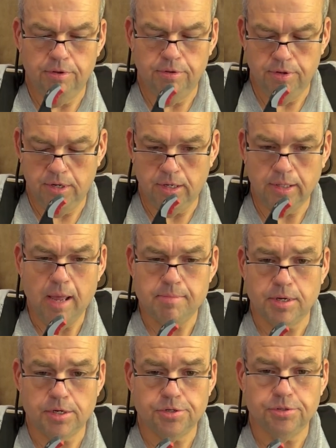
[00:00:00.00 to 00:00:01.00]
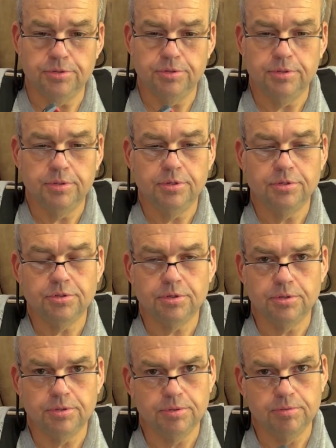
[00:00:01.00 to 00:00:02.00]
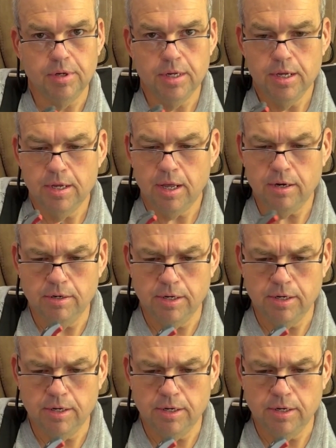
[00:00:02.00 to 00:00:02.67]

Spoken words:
you got that much. So I don't